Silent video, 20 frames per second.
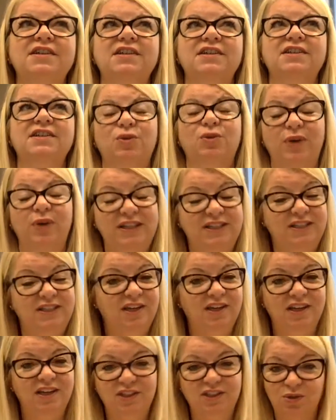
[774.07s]
Twitter
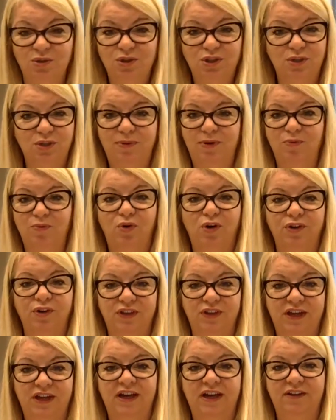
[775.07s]
has also been one
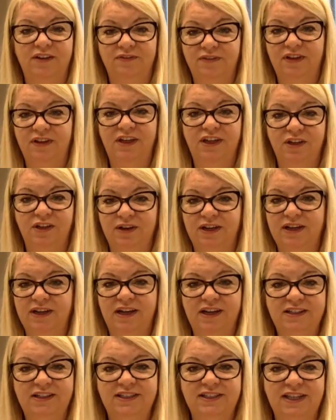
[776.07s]
that
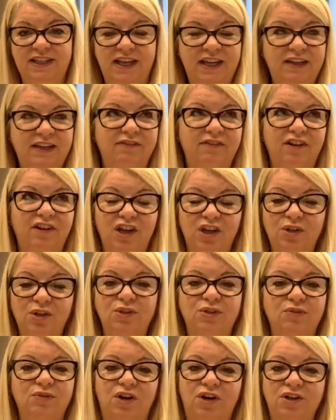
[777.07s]
I save
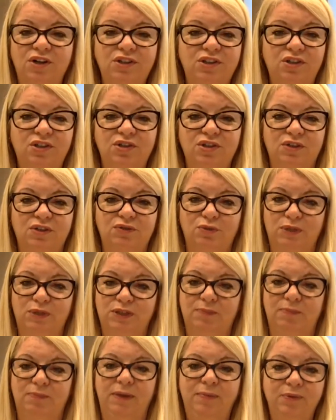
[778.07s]
loads of articles off
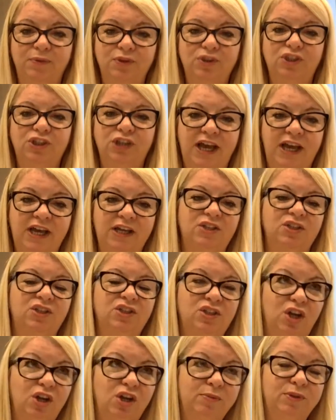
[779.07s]
Twitter. People share
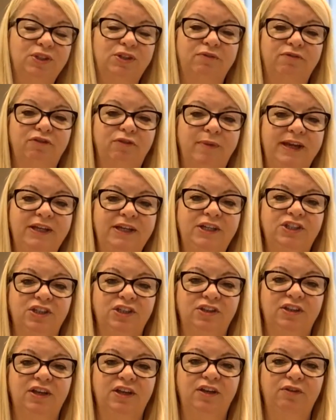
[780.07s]
so much
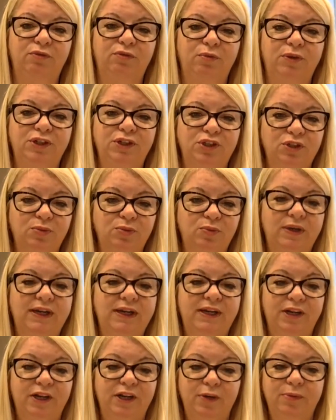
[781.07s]
information that if we're just
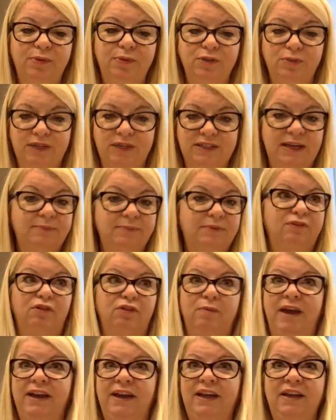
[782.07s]
willing and open to accept it
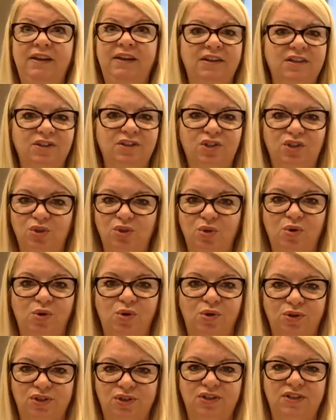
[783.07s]
from any
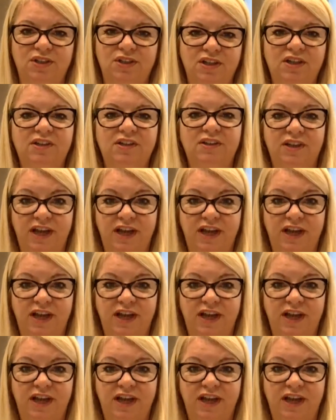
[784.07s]
source, that